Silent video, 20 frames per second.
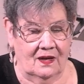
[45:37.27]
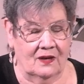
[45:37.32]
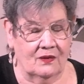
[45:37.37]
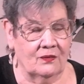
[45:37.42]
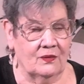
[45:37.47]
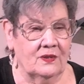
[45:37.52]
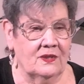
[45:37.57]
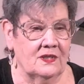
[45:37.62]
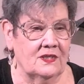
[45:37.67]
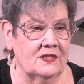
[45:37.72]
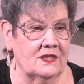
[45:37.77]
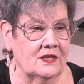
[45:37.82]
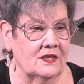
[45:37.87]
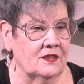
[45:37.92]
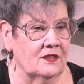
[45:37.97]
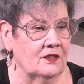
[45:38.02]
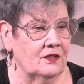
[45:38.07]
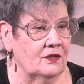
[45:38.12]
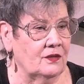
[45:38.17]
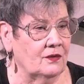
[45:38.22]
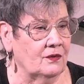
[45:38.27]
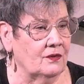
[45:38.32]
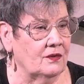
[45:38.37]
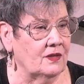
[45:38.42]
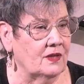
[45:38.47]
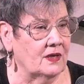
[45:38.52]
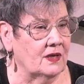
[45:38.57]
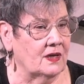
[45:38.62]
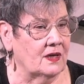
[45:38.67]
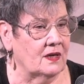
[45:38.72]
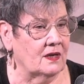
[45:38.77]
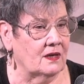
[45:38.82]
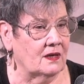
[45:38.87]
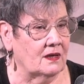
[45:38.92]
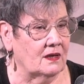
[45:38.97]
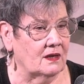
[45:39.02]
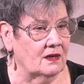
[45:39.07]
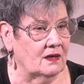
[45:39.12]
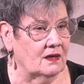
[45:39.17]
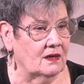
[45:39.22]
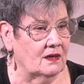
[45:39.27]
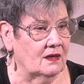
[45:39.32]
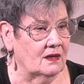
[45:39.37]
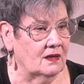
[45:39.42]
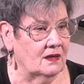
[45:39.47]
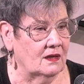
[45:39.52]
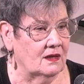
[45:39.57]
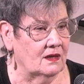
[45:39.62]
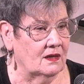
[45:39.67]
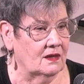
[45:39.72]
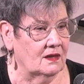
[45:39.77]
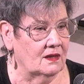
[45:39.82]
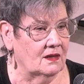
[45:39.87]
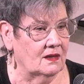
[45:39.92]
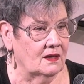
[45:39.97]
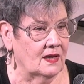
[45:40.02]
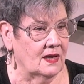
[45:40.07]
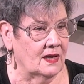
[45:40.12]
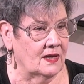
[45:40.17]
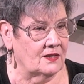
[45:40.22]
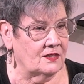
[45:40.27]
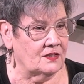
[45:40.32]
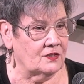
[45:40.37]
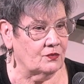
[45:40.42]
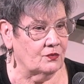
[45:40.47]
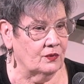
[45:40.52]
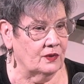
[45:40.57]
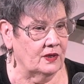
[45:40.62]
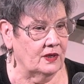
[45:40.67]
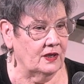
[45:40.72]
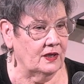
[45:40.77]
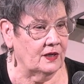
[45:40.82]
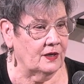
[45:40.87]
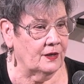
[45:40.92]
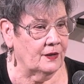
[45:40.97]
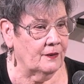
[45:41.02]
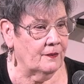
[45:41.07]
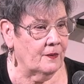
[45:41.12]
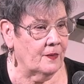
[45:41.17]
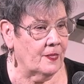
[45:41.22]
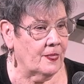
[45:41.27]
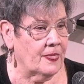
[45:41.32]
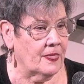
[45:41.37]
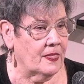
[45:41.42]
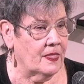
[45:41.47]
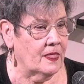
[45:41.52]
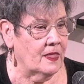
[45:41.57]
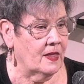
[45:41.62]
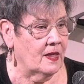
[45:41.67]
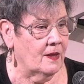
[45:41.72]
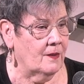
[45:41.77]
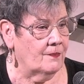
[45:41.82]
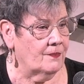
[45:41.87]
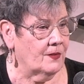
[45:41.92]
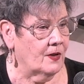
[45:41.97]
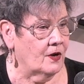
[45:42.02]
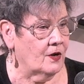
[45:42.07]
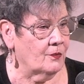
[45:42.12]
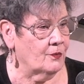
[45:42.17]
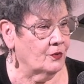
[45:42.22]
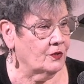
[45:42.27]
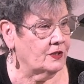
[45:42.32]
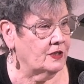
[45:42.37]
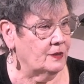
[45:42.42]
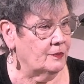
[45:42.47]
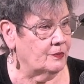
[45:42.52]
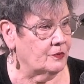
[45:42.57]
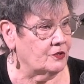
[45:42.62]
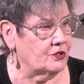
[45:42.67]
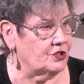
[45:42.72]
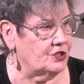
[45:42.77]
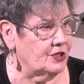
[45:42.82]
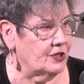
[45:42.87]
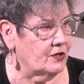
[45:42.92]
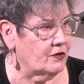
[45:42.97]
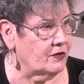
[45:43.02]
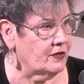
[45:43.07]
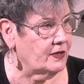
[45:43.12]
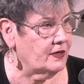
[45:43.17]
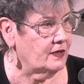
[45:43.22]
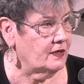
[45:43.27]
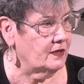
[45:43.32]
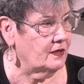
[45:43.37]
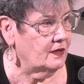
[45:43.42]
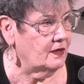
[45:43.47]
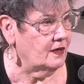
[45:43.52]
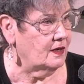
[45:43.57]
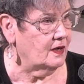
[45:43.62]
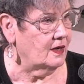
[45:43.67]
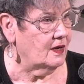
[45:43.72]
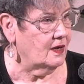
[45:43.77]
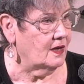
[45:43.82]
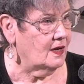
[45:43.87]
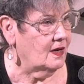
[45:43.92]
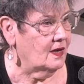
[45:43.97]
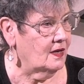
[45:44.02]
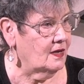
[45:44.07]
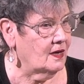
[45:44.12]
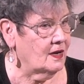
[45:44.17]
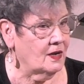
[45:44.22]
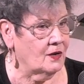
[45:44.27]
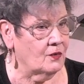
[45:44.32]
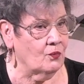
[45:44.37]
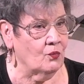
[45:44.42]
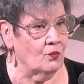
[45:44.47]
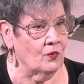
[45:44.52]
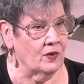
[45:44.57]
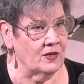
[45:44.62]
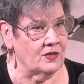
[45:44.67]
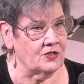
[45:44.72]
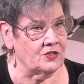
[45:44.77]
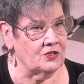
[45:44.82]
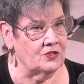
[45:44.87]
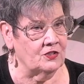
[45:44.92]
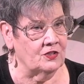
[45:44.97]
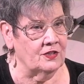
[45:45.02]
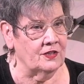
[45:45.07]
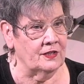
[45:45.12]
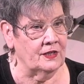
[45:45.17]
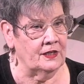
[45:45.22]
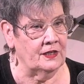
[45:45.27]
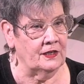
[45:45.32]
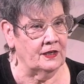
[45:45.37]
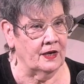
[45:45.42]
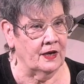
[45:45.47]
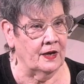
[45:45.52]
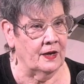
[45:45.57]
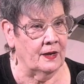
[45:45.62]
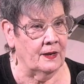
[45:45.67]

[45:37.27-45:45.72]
I want to tell you that last week, our bookkeeper Sharon and I went to the